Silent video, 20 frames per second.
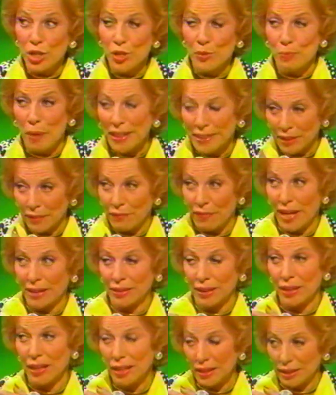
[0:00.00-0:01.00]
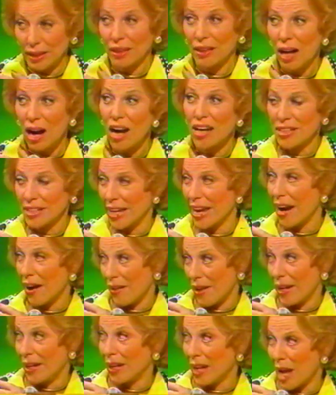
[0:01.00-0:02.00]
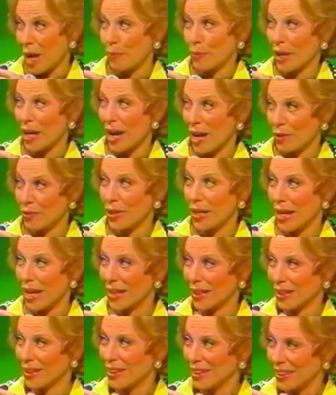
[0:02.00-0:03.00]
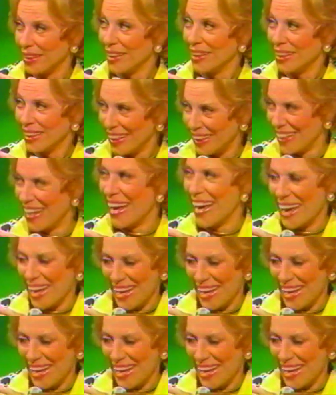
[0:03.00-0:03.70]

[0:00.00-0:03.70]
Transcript: despite the fact that he's a card-carrying hypochondriac. Oh, oh,